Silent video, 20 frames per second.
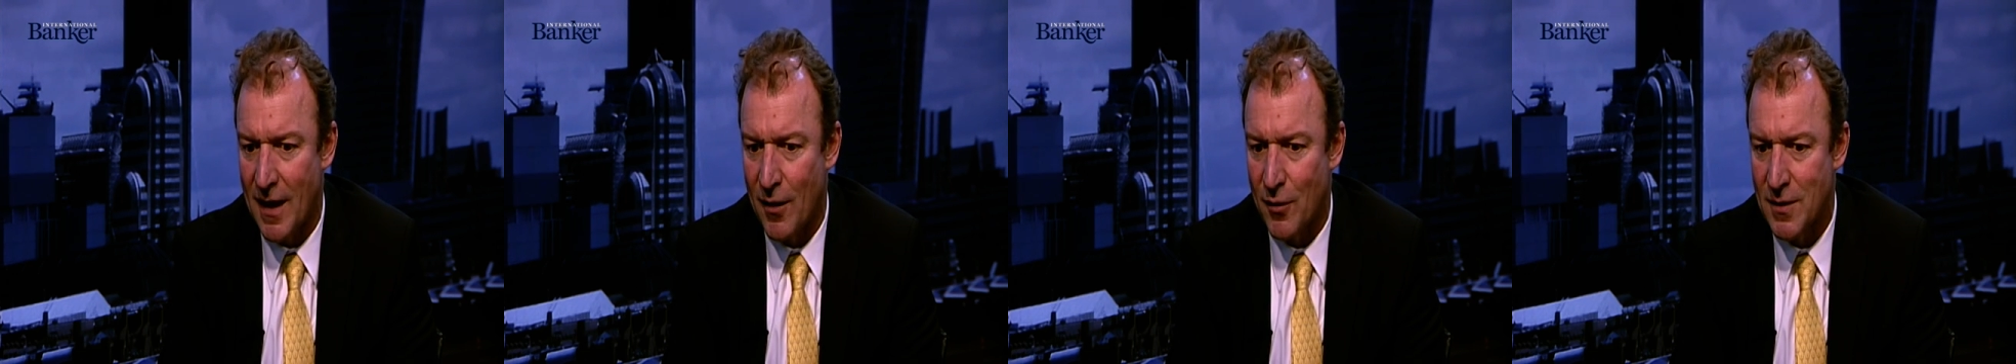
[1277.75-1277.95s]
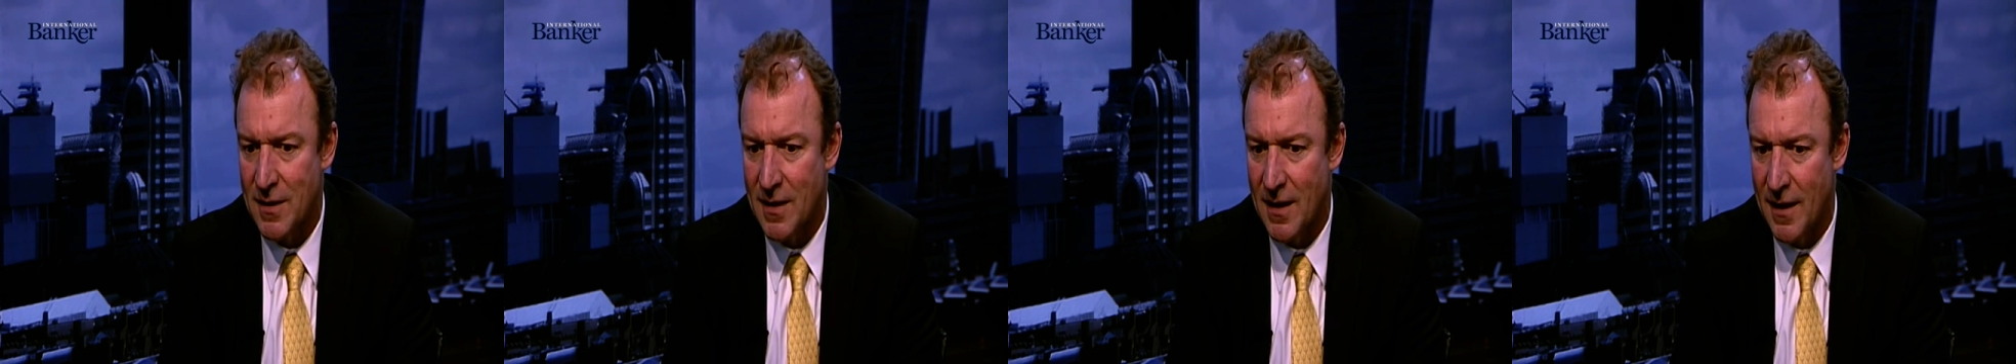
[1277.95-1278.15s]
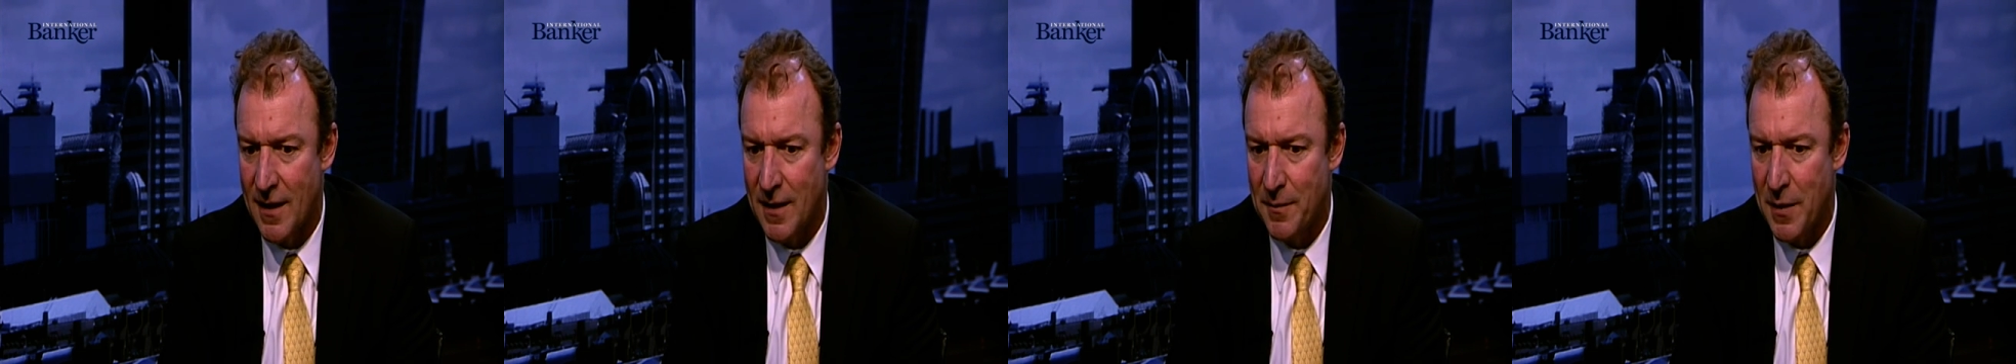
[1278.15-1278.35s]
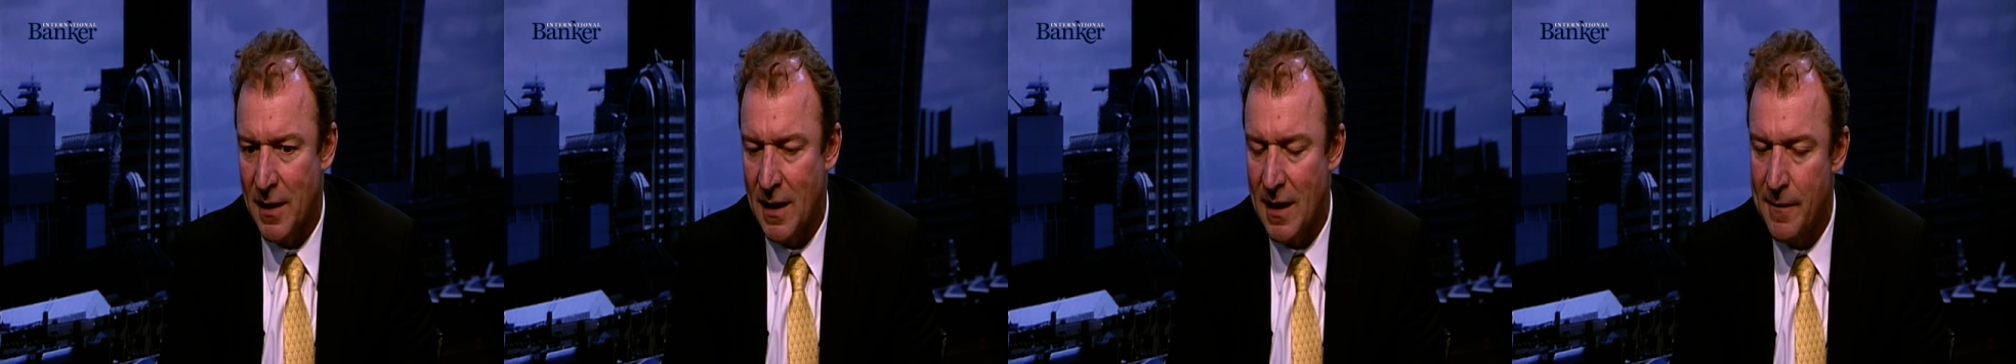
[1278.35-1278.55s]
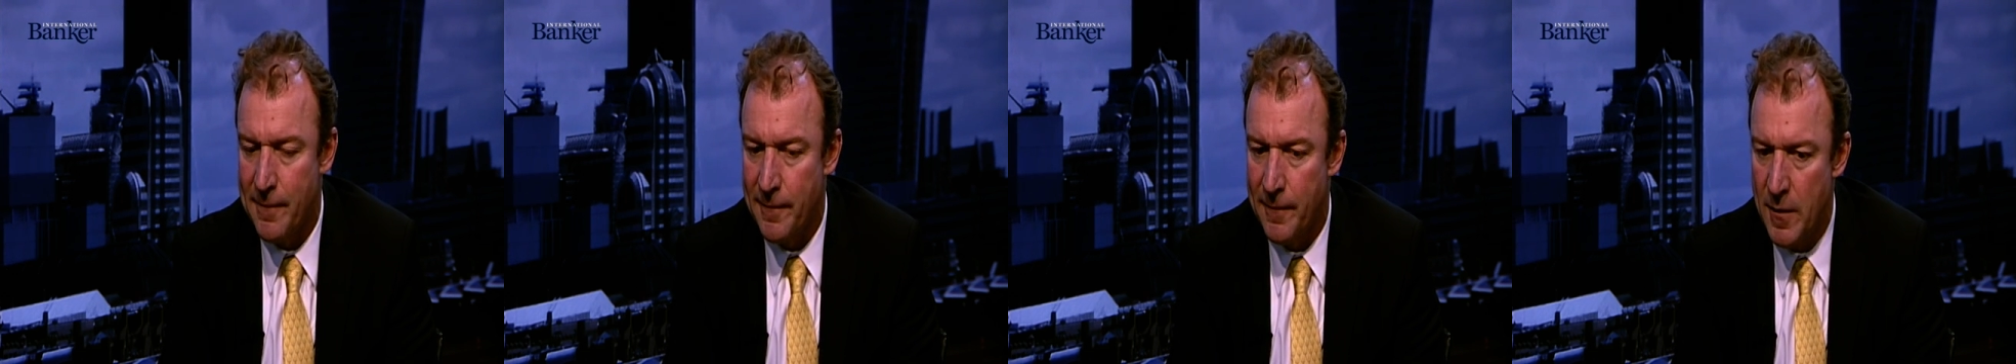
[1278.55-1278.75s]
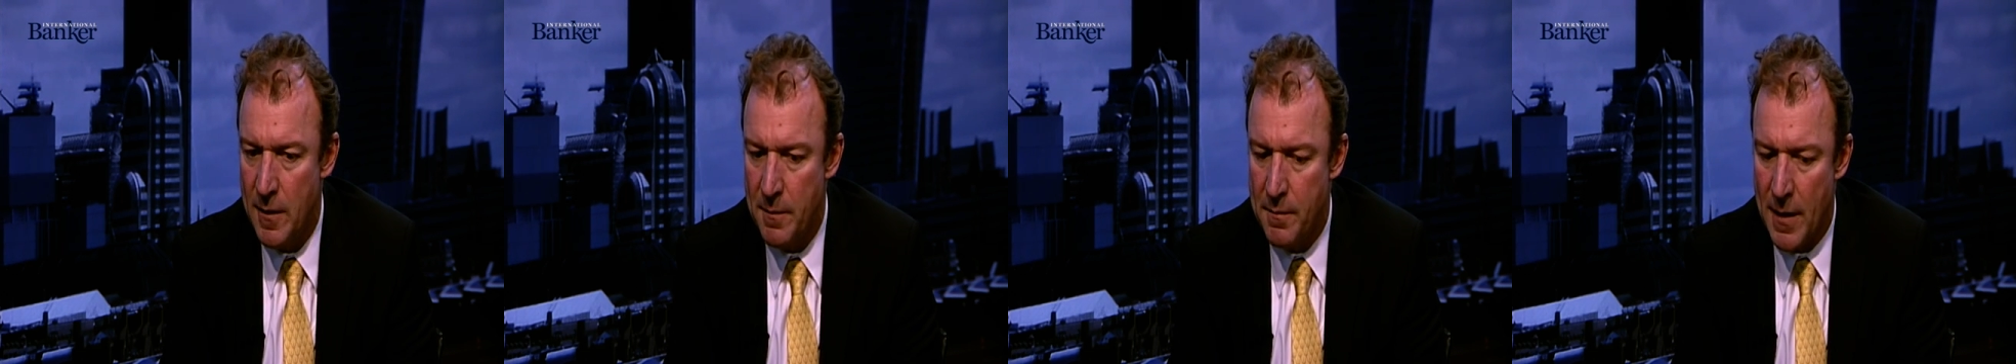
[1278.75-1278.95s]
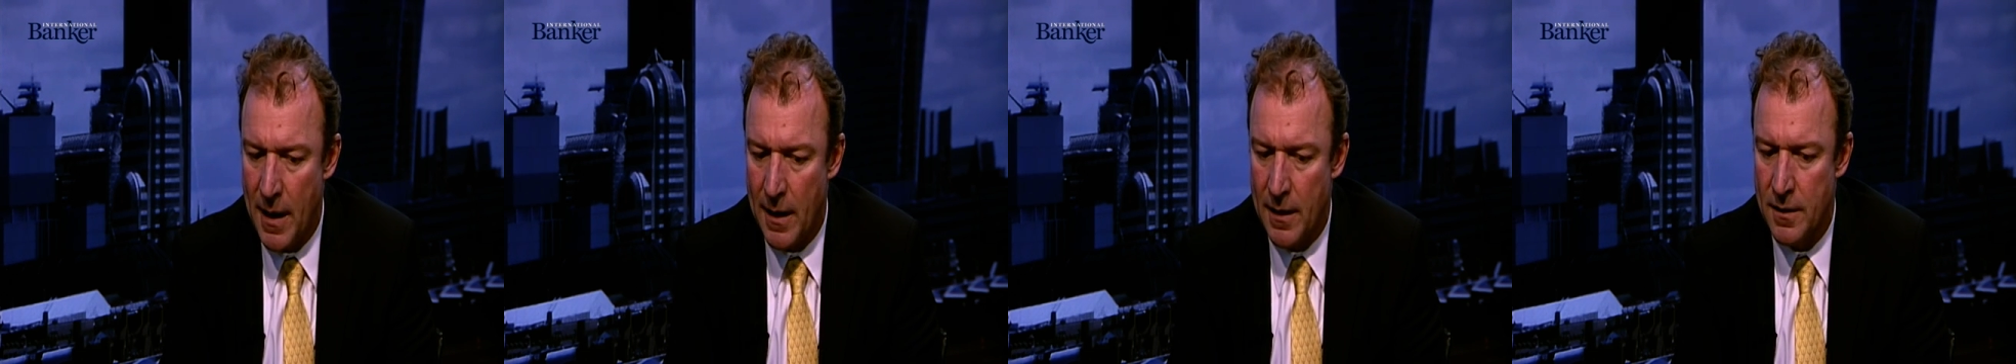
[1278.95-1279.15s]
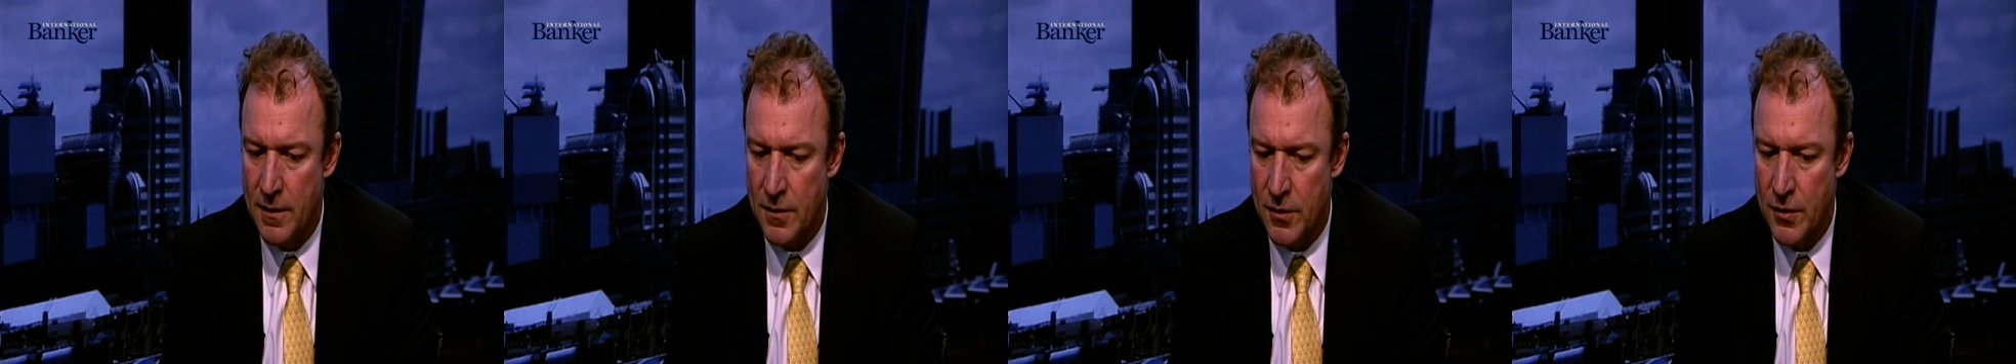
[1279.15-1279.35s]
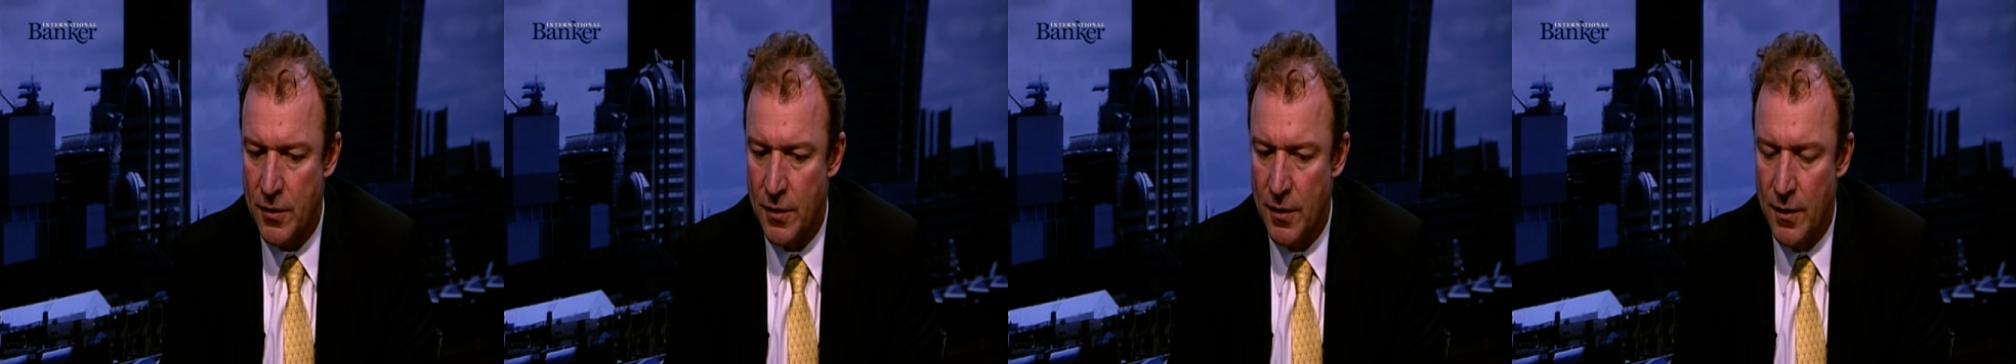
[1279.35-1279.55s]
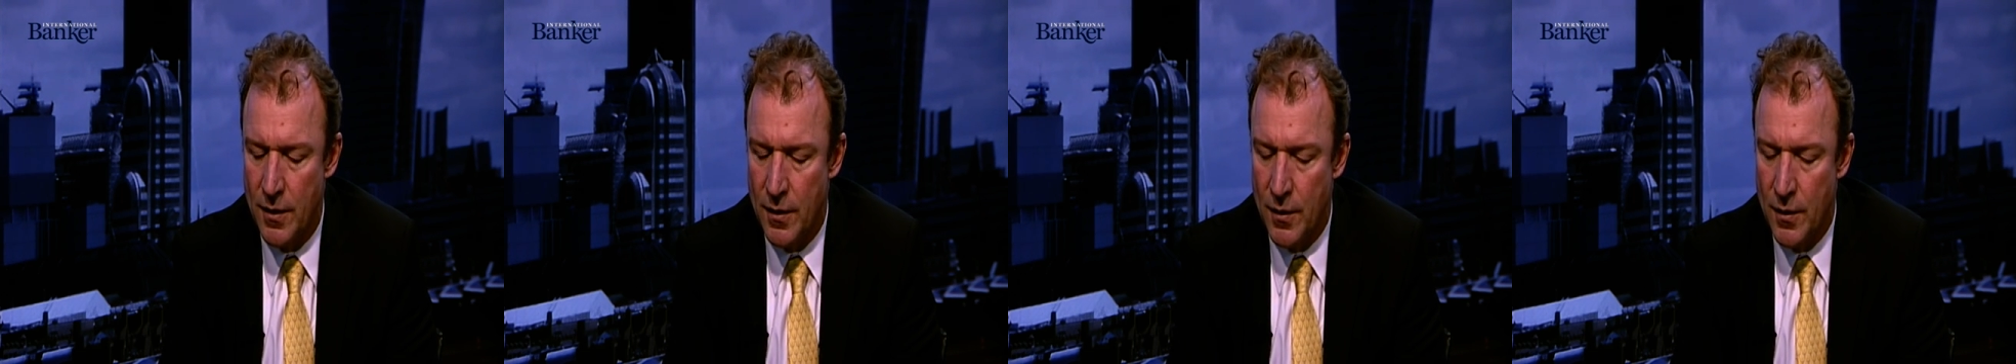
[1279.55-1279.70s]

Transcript: outside, but if we manage